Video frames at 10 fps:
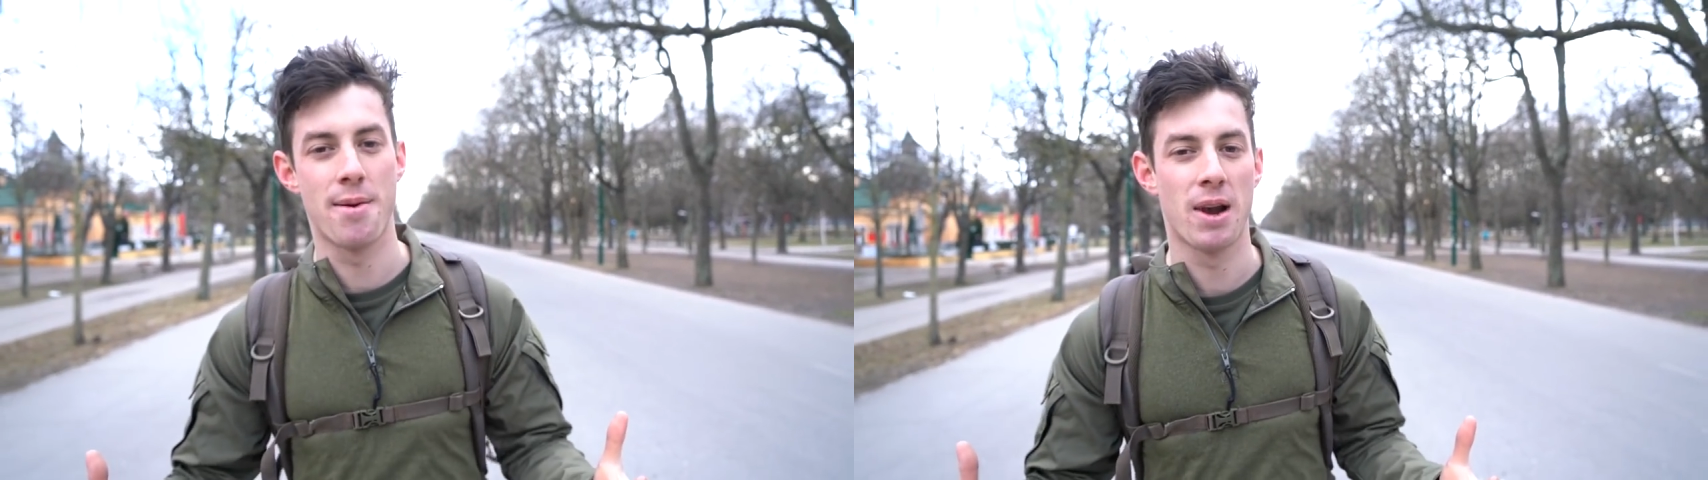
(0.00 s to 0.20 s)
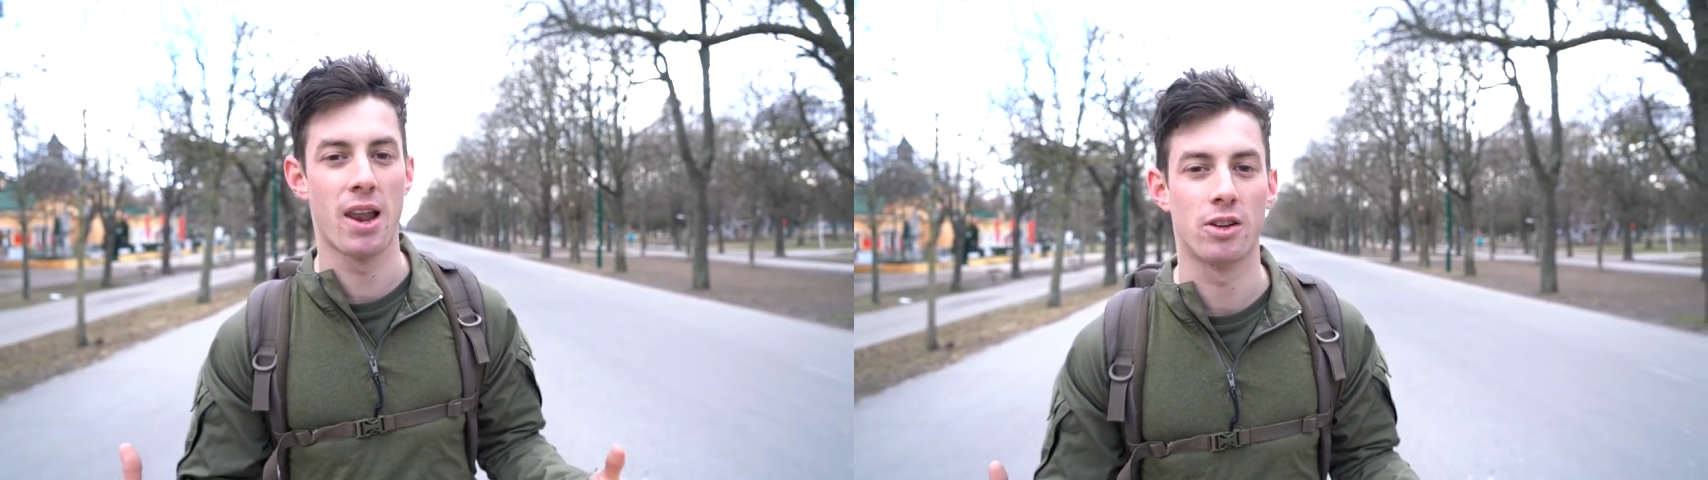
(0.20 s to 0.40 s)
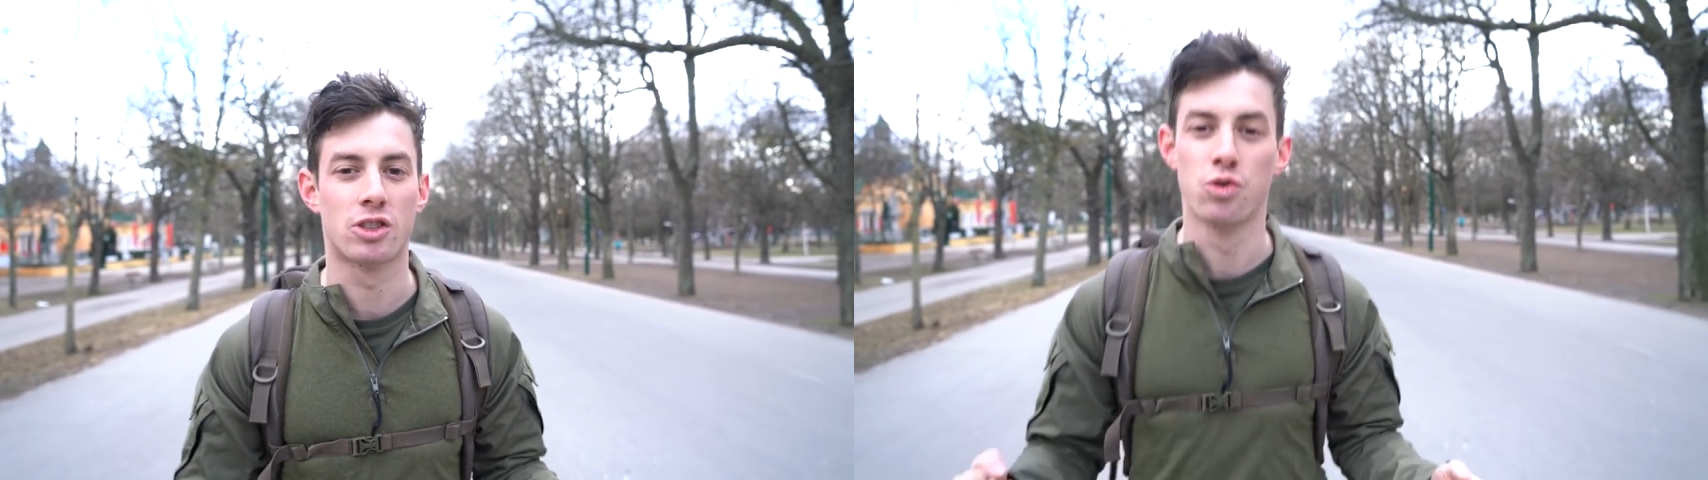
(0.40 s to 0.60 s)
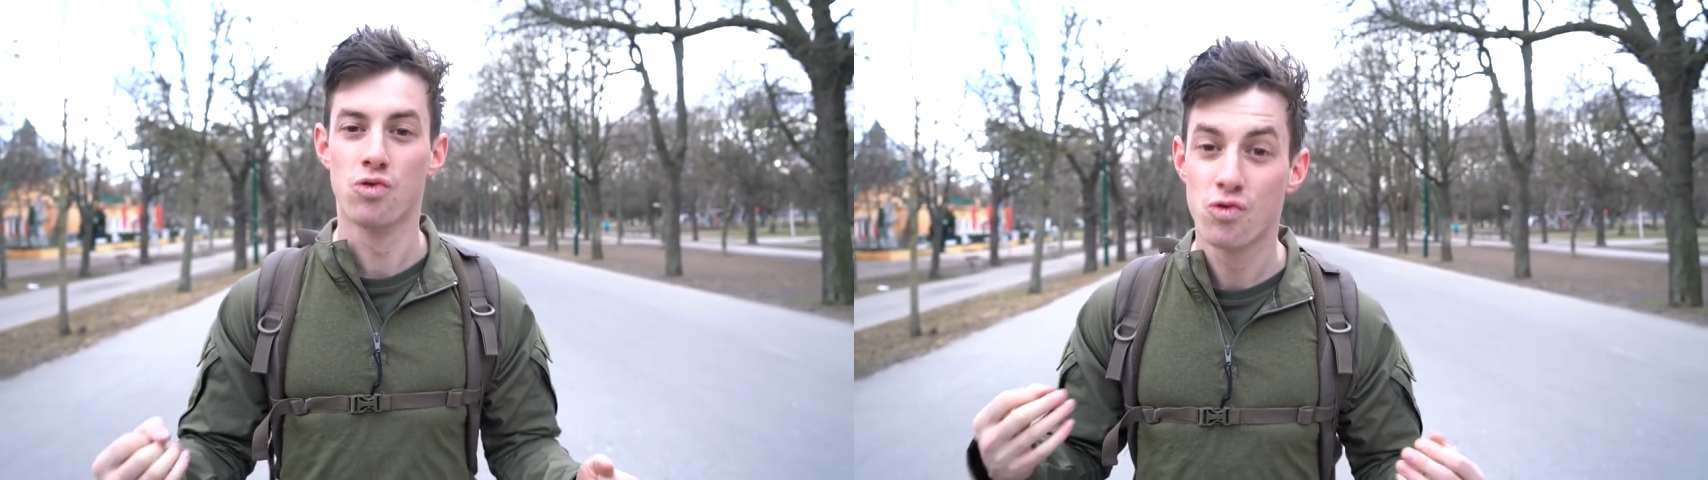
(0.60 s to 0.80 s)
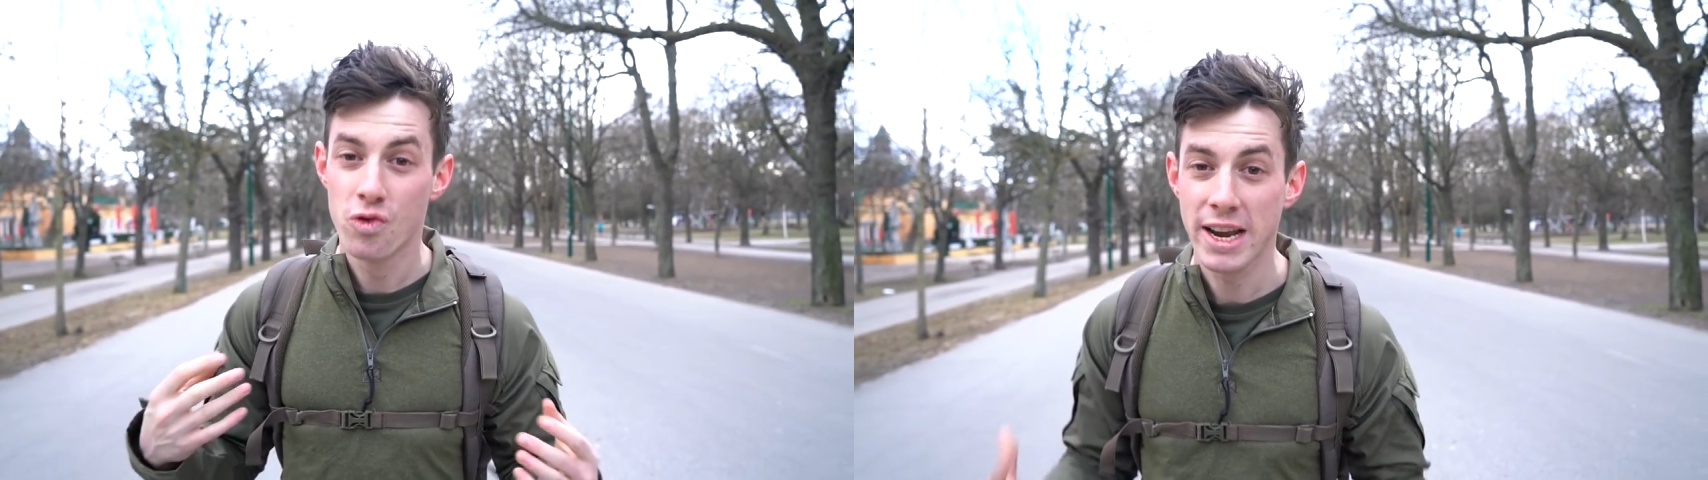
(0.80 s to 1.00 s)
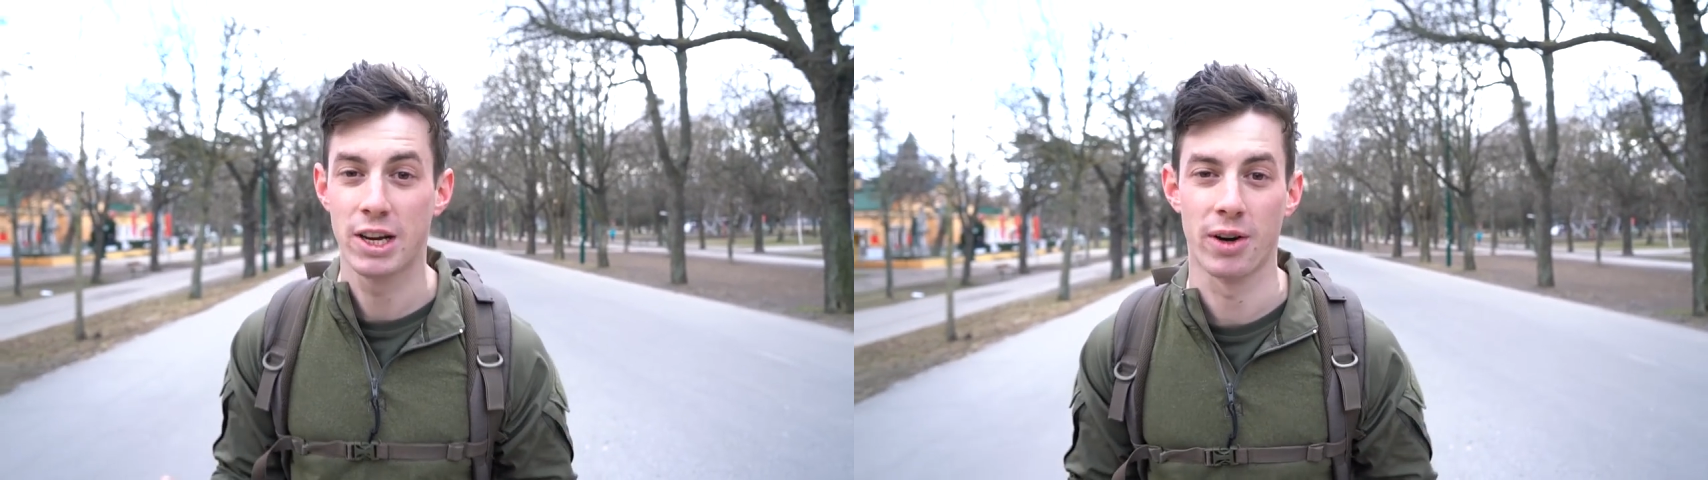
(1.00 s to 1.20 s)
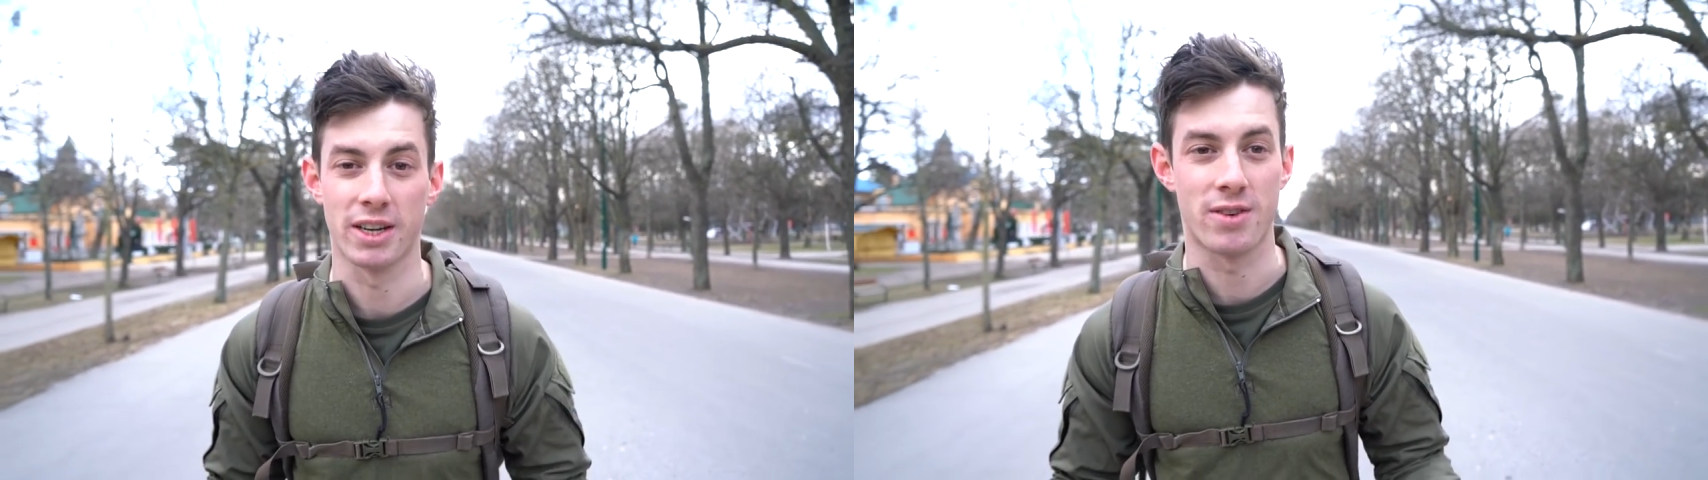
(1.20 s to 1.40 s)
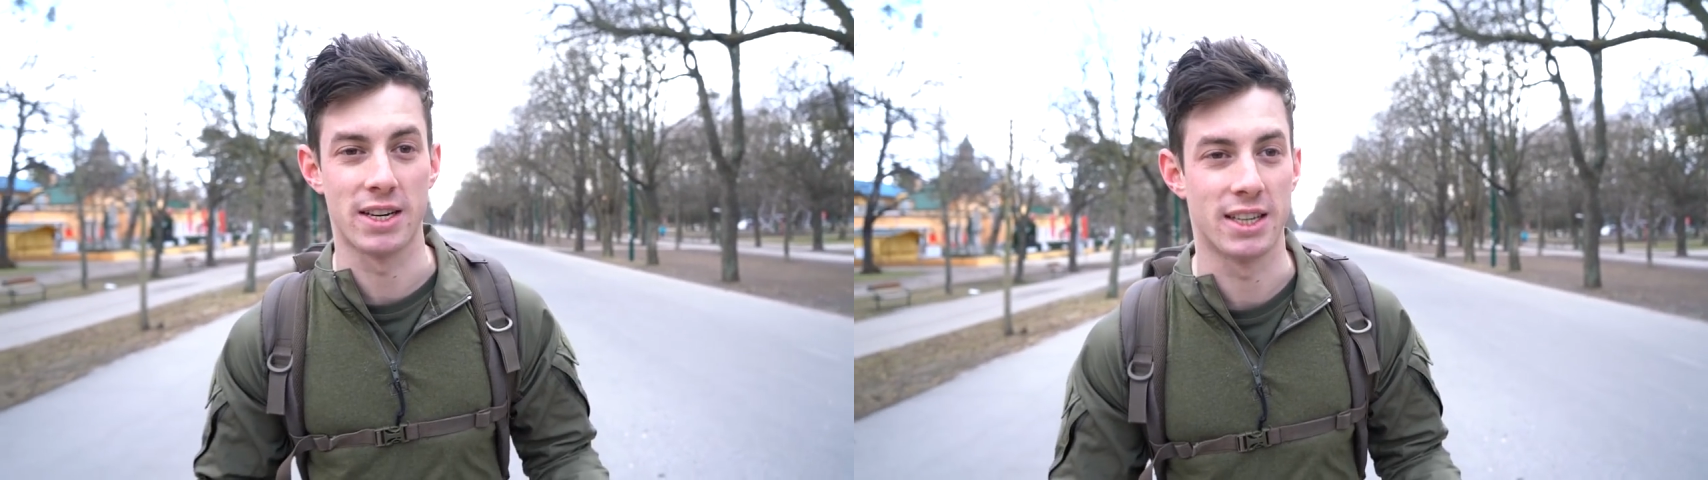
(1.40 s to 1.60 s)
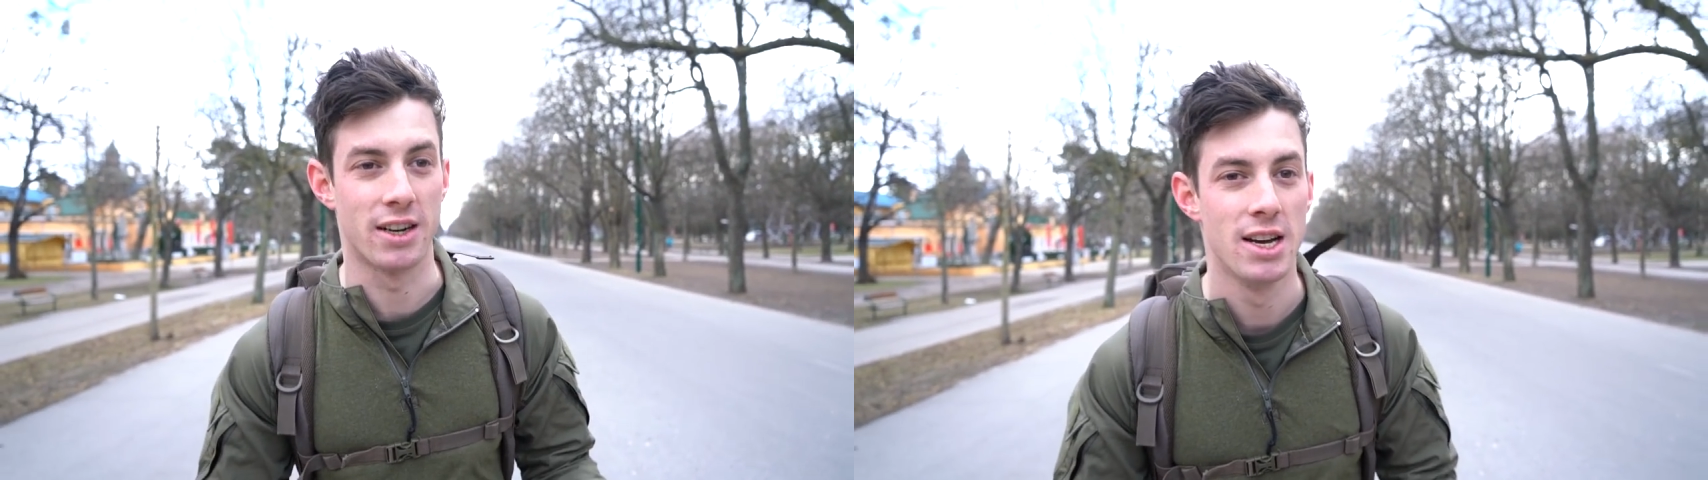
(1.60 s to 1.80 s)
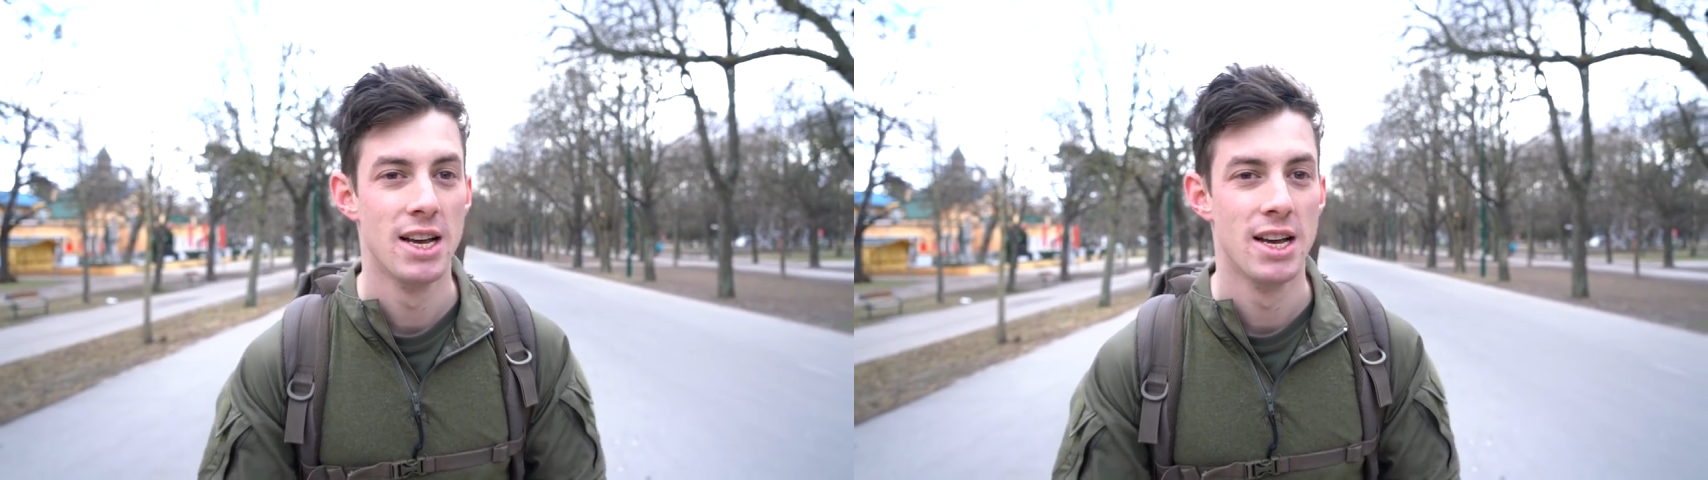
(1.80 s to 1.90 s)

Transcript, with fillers: I'm allowed to record it right there.